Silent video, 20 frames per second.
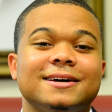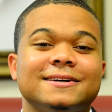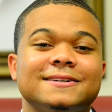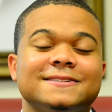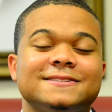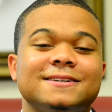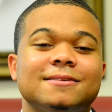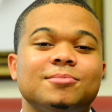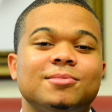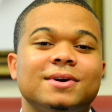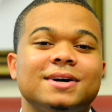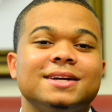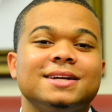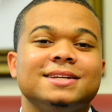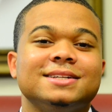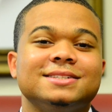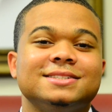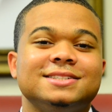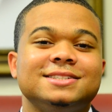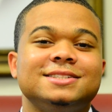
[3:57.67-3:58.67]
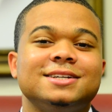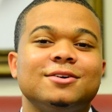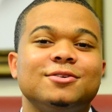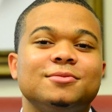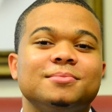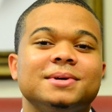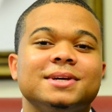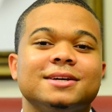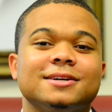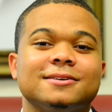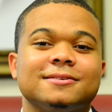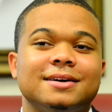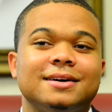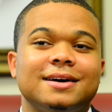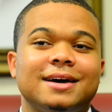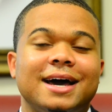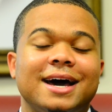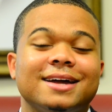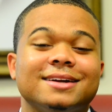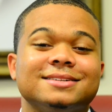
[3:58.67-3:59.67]
someone to show me
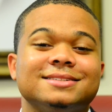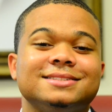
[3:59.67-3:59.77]
how to